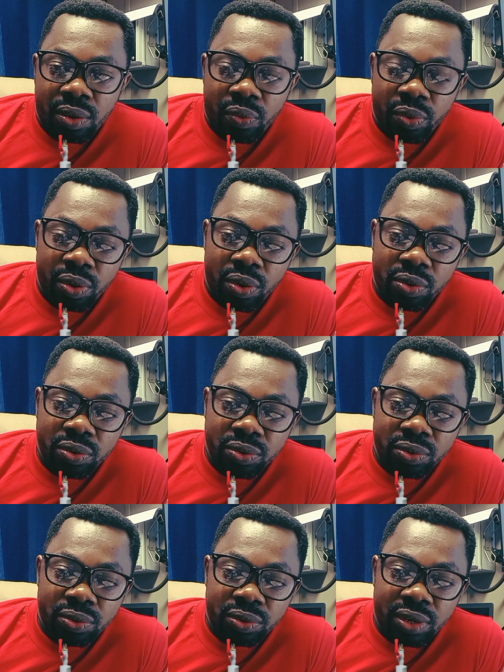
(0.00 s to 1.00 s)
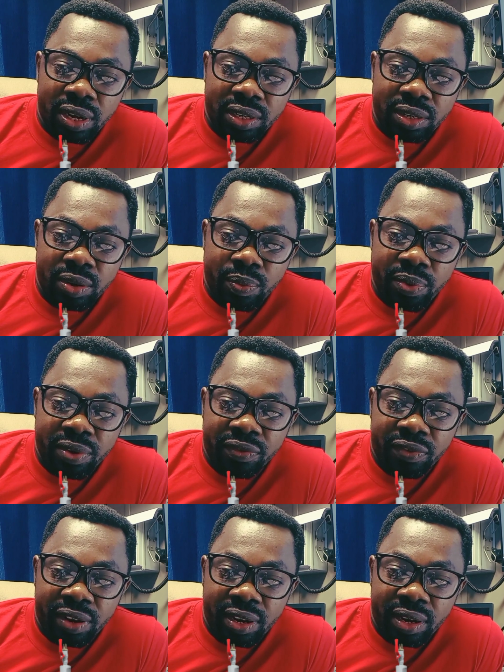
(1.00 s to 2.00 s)
we all know that a
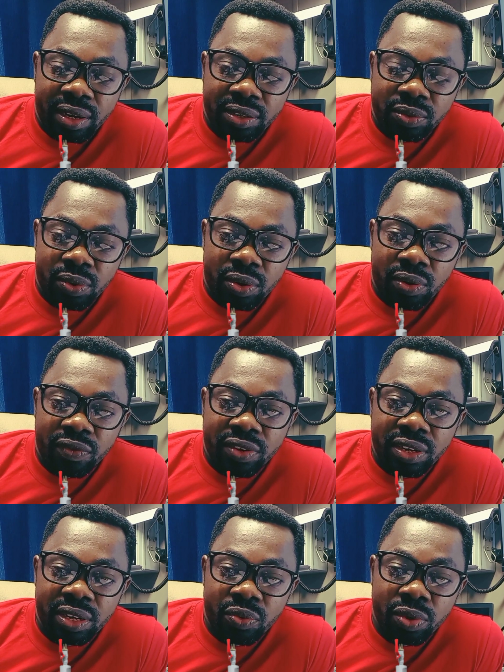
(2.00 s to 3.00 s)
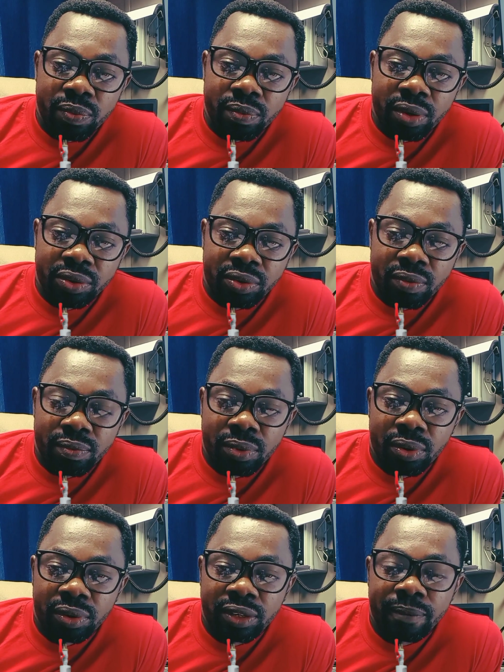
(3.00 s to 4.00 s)
purifier is one of the equipment on
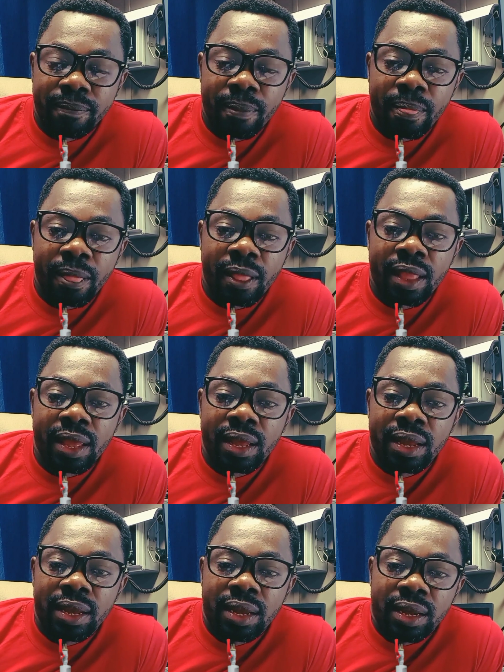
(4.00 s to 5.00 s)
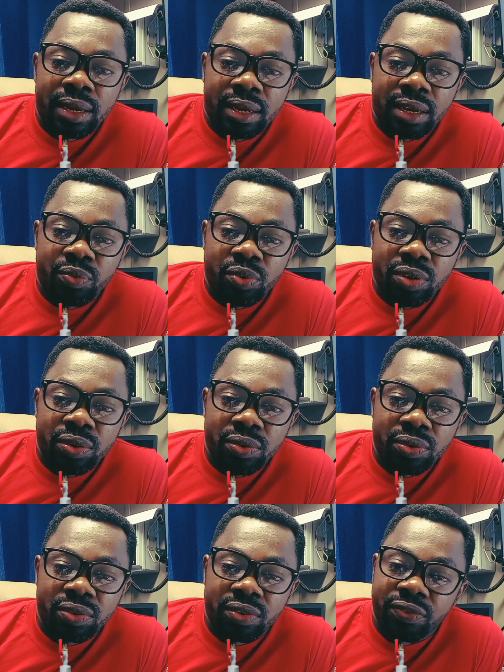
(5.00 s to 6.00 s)
board that we
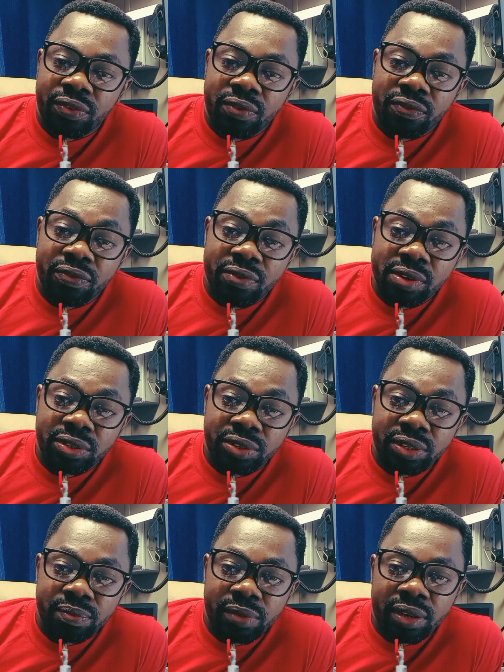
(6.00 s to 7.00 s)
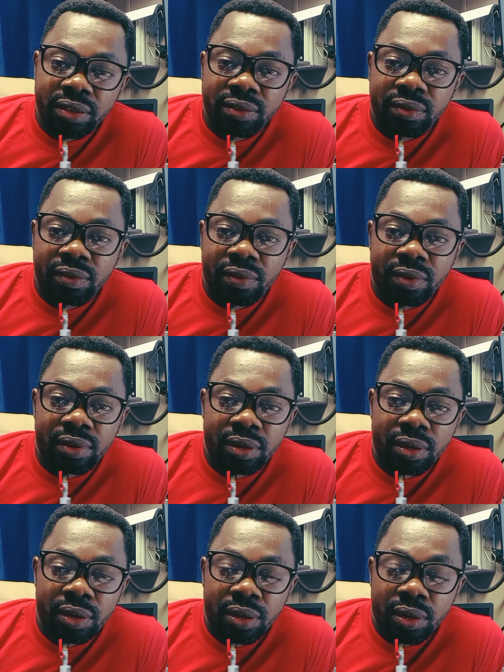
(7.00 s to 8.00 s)
use for fuel treatment
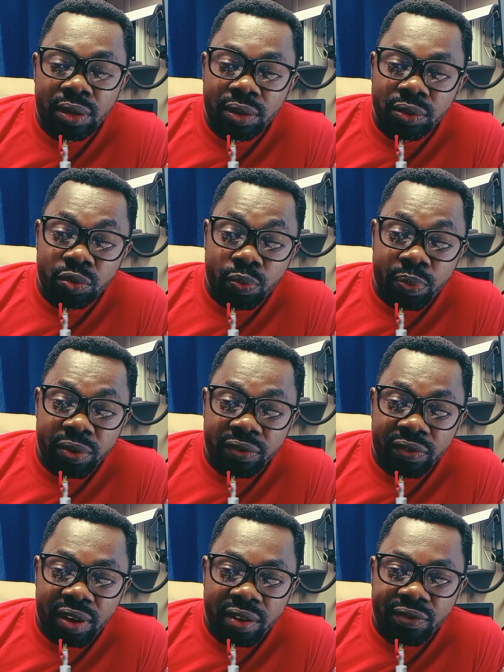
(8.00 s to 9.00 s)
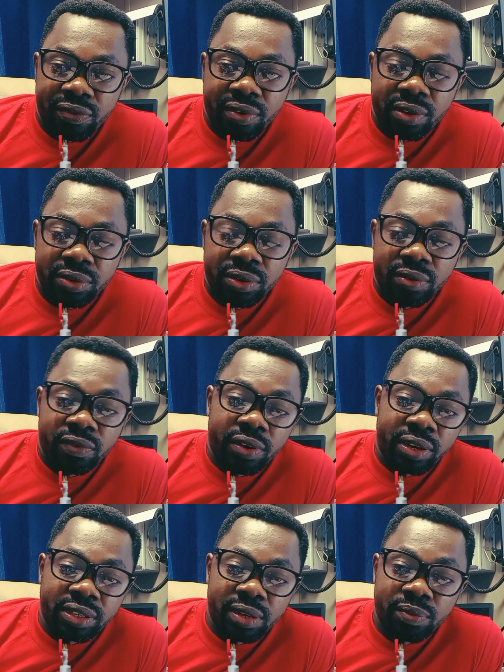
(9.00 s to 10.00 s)
to purify fuel. For
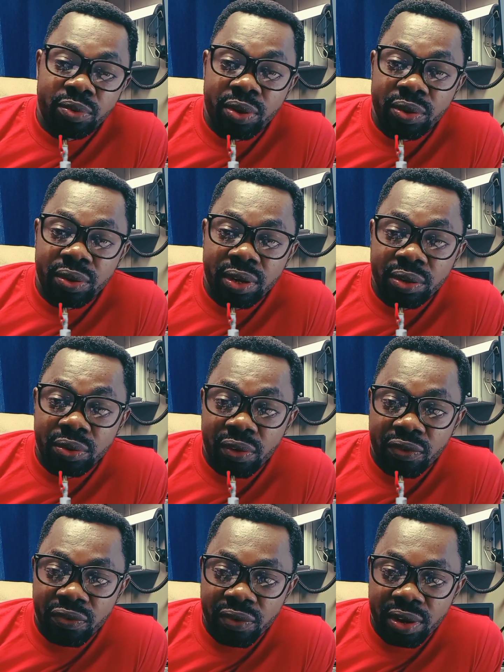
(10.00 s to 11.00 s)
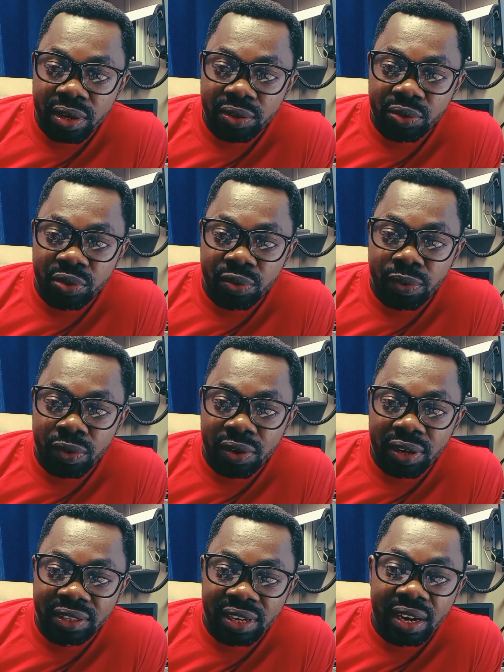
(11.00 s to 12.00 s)
example, when you get your fuel into your
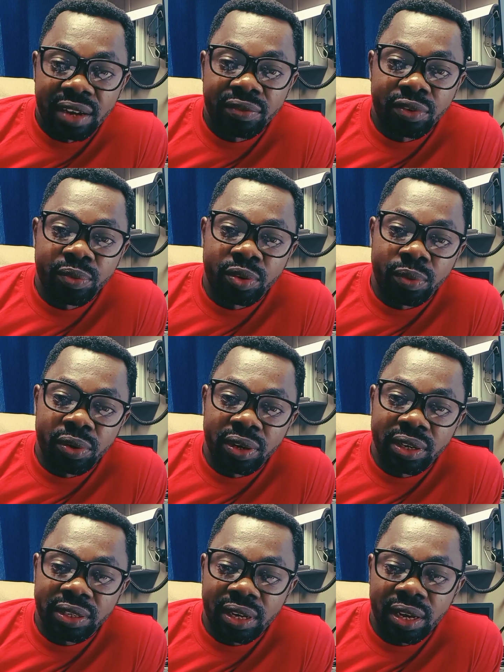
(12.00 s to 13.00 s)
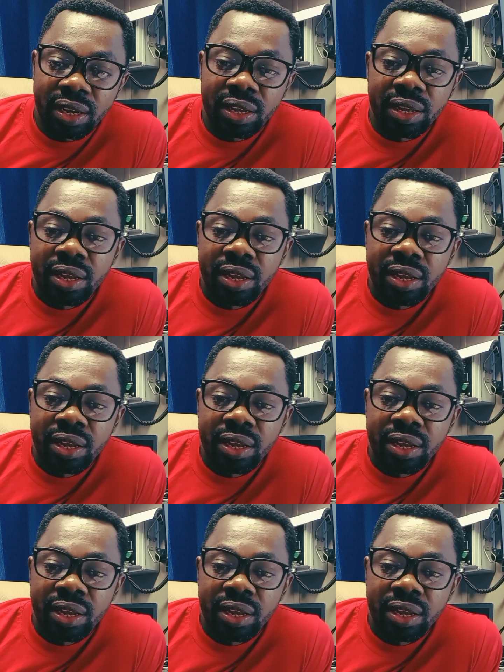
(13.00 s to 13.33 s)
bunker tank, from your bunker tank,